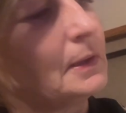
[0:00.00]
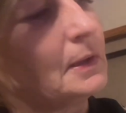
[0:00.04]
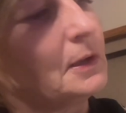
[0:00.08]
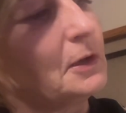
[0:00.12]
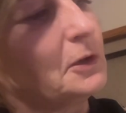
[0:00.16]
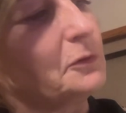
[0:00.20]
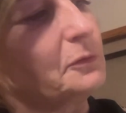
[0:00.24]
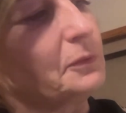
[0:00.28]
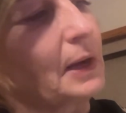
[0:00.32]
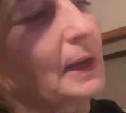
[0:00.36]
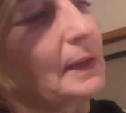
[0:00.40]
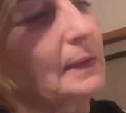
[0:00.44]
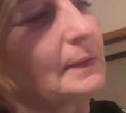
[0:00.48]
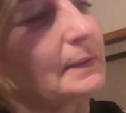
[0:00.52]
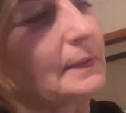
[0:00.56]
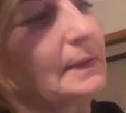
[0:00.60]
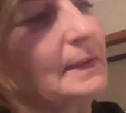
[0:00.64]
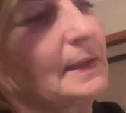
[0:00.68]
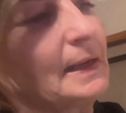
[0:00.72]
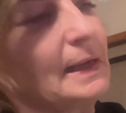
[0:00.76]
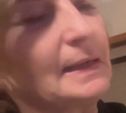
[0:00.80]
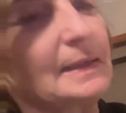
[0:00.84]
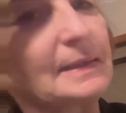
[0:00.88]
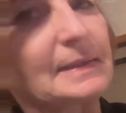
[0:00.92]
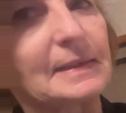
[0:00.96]

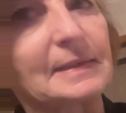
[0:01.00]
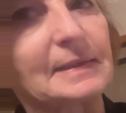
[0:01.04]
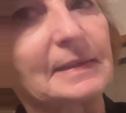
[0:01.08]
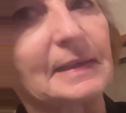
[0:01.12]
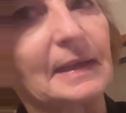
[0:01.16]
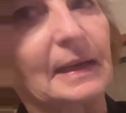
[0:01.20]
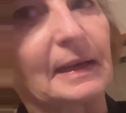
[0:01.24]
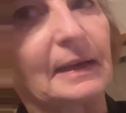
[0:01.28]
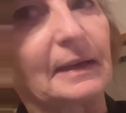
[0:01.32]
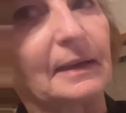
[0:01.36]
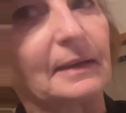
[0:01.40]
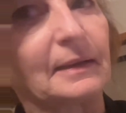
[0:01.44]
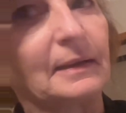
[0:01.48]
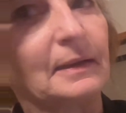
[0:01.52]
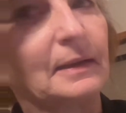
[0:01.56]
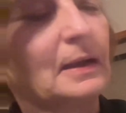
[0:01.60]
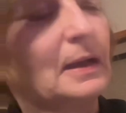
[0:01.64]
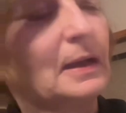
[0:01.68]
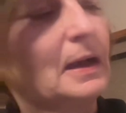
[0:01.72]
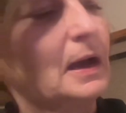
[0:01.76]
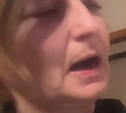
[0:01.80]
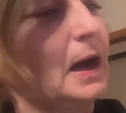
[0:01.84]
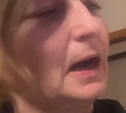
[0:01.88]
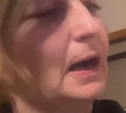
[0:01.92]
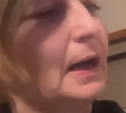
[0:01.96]
Franklin hesitated.
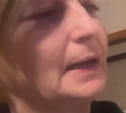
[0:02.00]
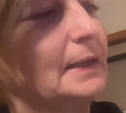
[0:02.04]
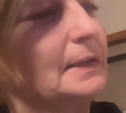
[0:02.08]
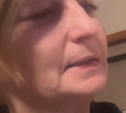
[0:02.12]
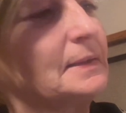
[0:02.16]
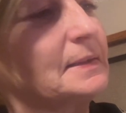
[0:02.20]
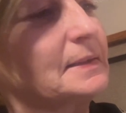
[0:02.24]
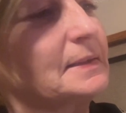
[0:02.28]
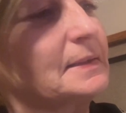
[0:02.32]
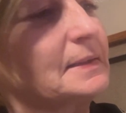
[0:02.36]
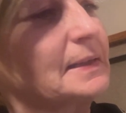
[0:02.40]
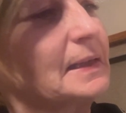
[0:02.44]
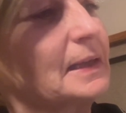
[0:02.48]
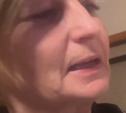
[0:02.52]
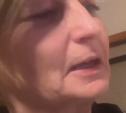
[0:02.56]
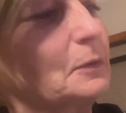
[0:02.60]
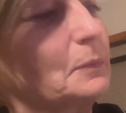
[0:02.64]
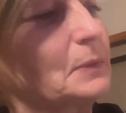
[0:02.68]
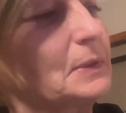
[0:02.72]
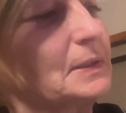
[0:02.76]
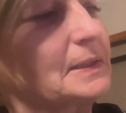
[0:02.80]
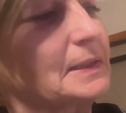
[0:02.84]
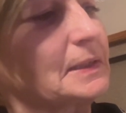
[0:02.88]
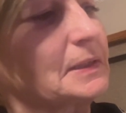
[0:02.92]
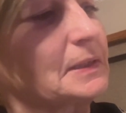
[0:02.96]
Hide and seek
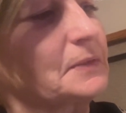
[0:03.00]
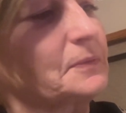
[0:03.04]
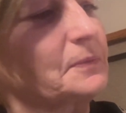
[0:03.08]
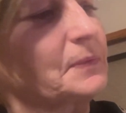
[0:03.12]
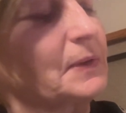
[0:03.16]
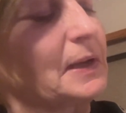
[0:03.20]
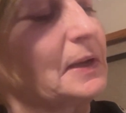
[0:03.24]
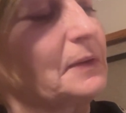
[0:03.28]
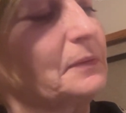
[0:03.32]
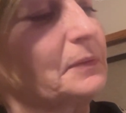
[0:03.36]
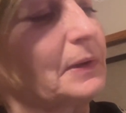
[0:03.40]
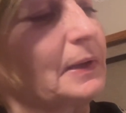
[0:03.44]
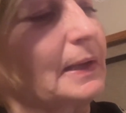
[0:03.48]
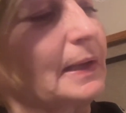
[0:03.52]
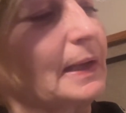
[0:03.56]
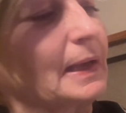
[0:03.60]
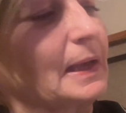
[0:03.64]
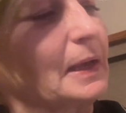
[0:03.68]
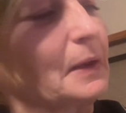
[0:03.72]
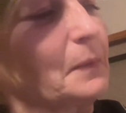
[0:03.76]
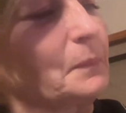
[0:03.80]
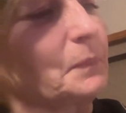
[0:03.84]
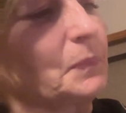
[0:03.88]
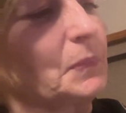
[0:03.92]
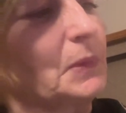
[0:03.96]
was his favorite
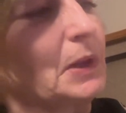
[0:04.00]
game.